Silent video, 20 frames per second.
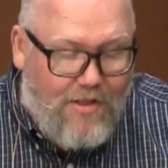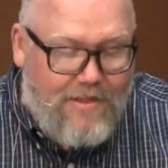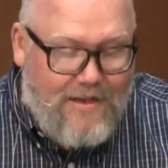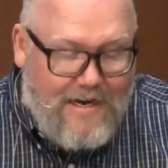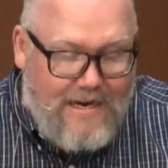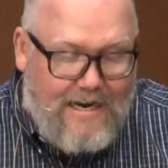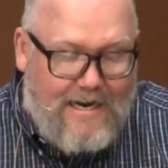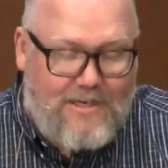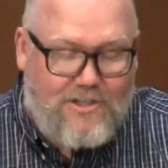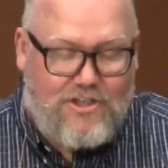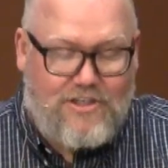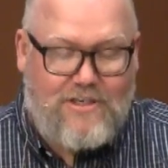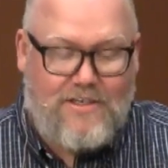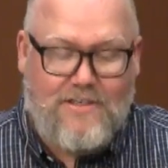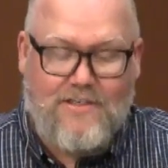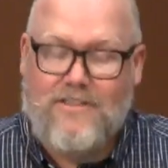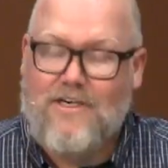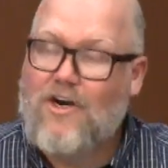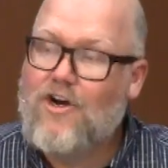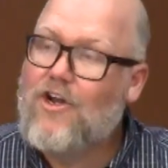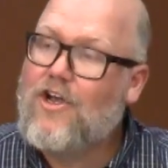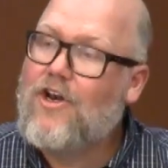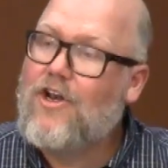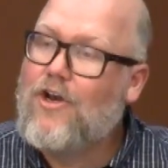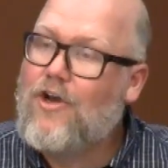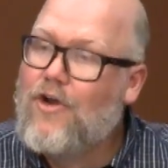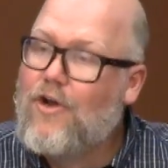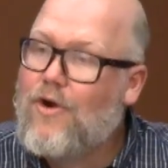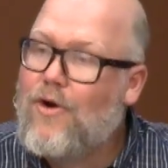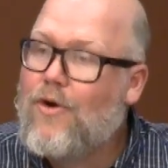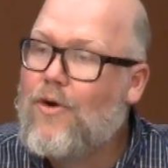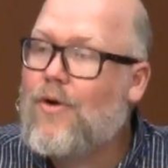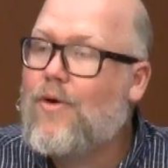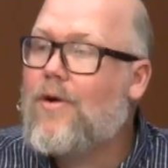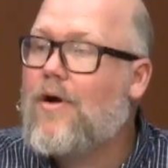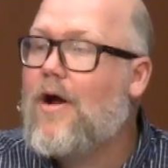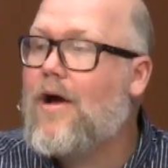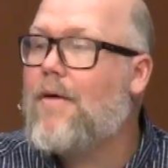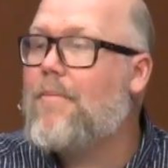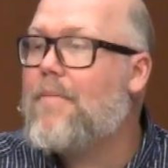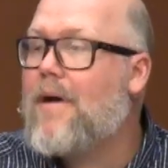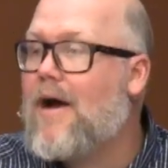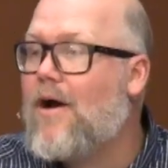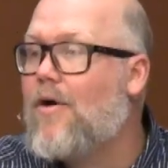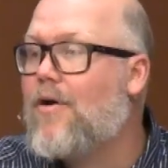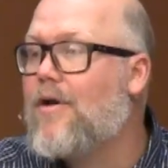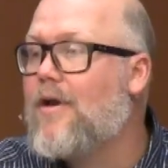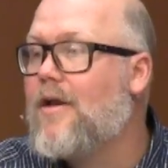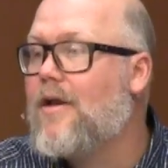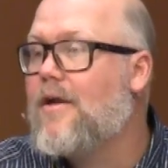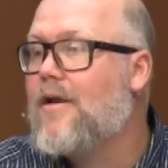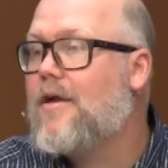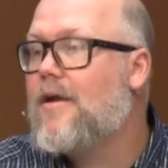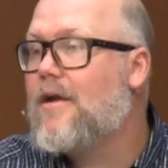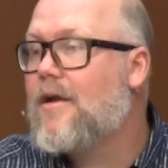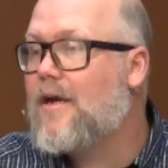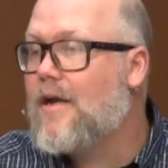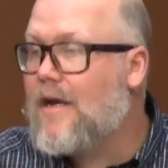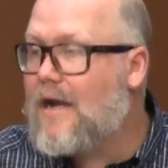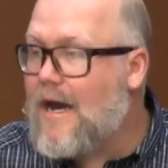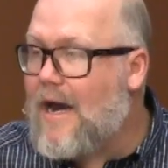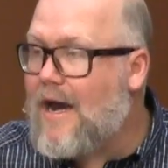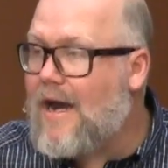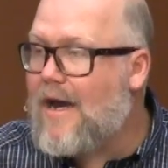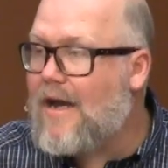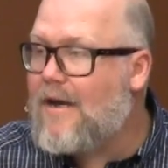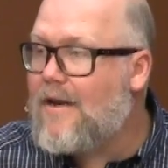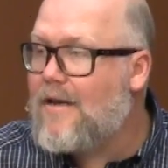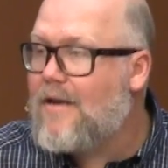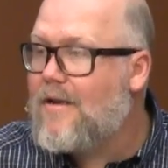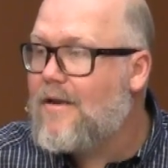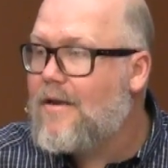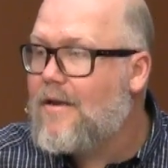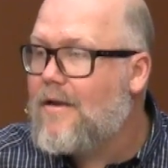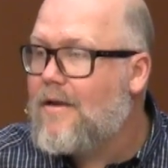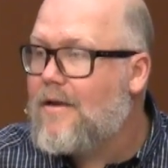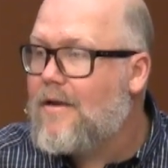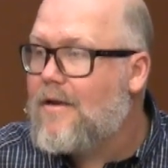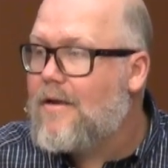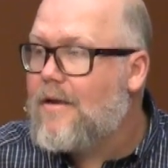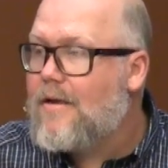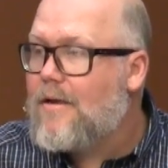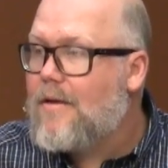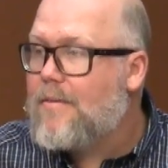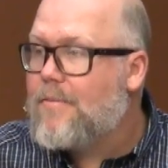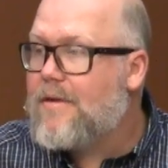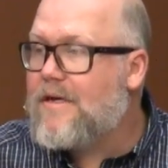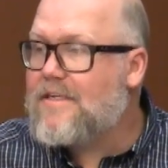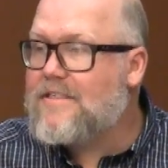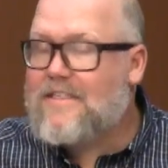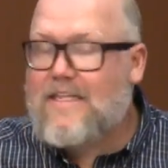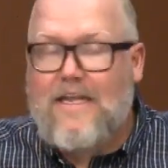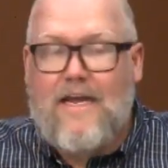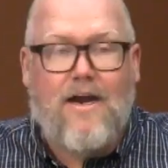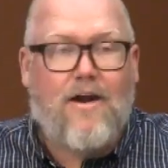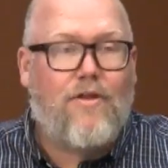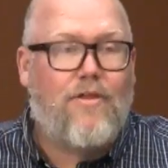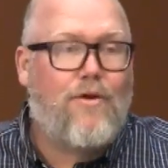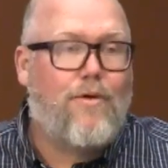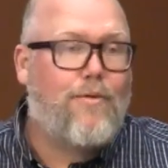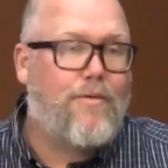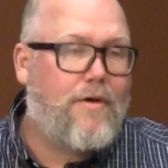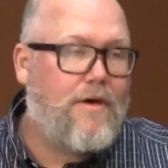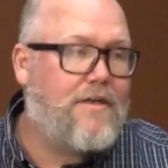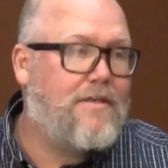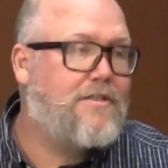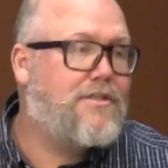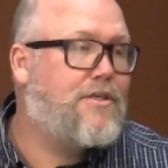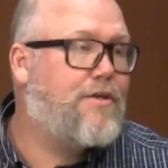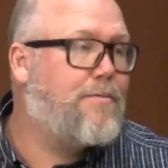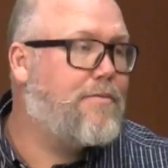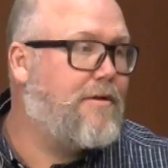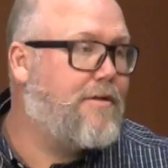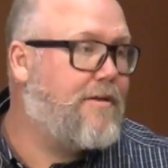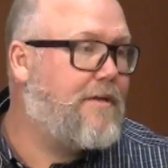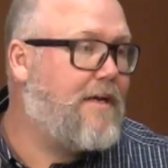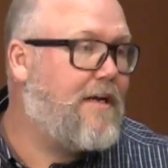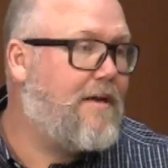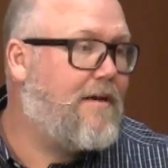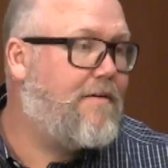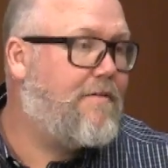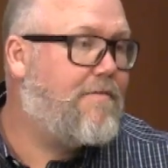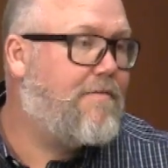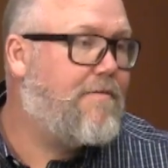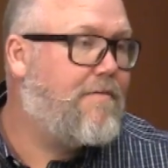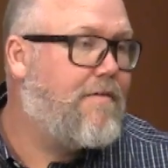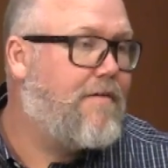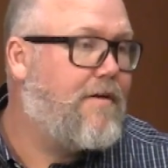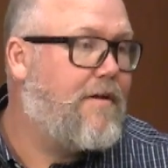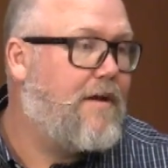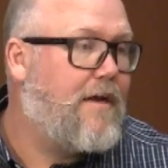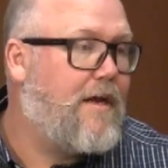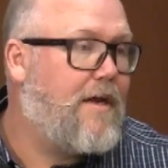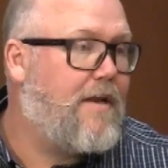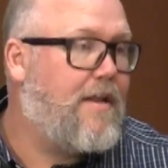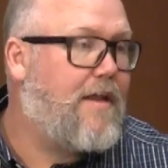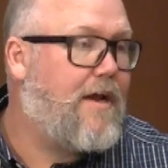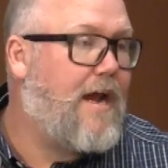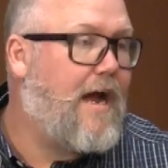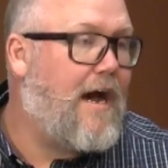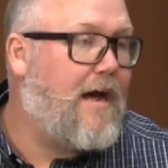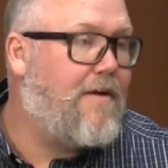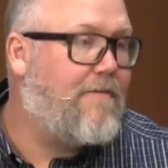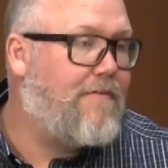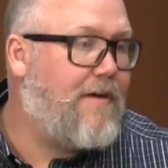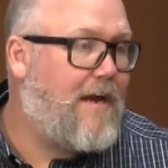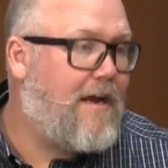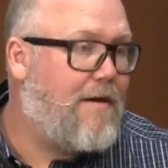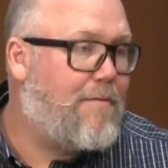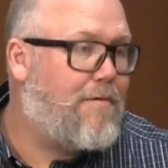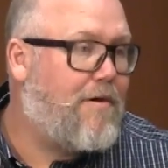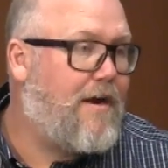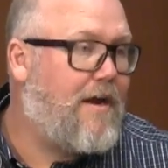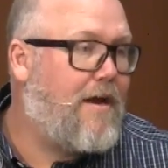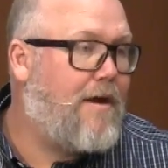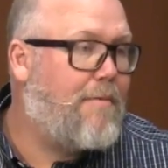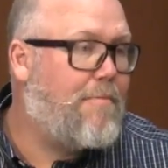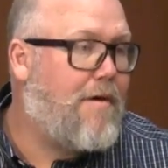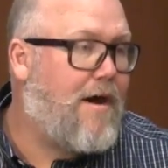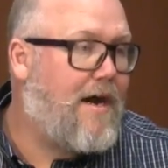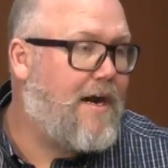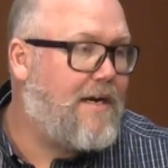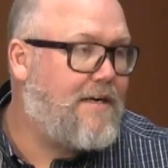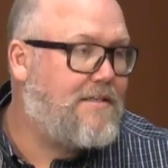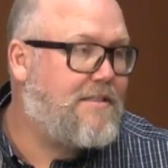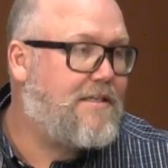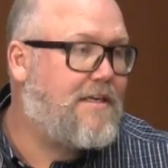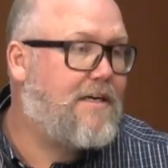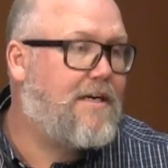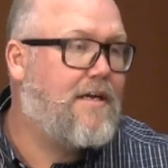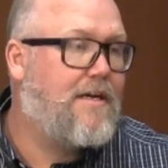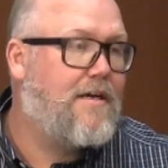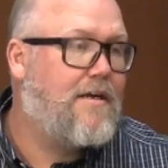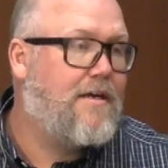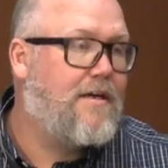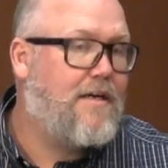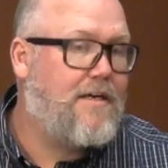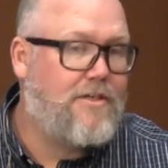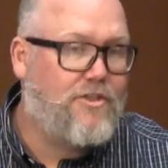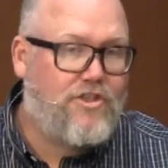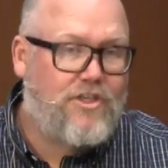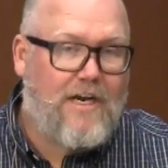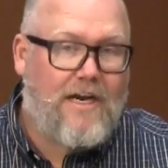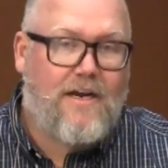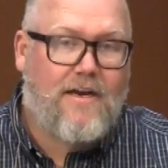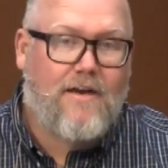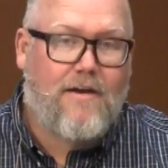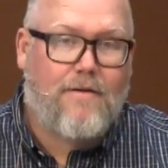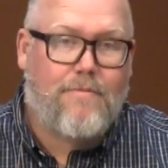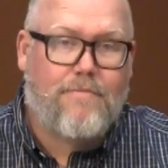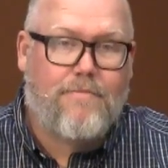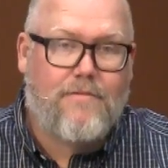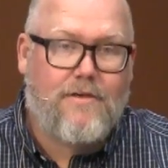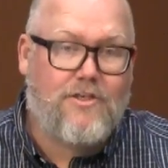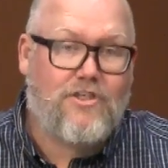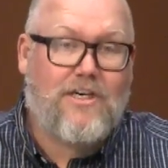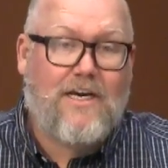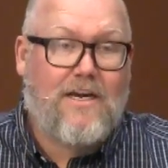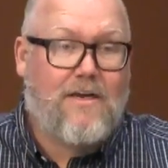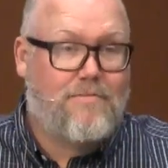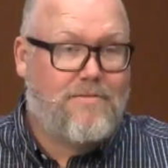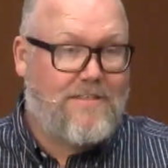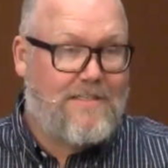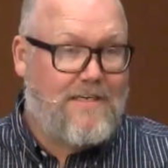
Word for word: the nations are going to know about God because they are the ones who believe in the God of Abraham, Isaac, and Jacob. And Jacob's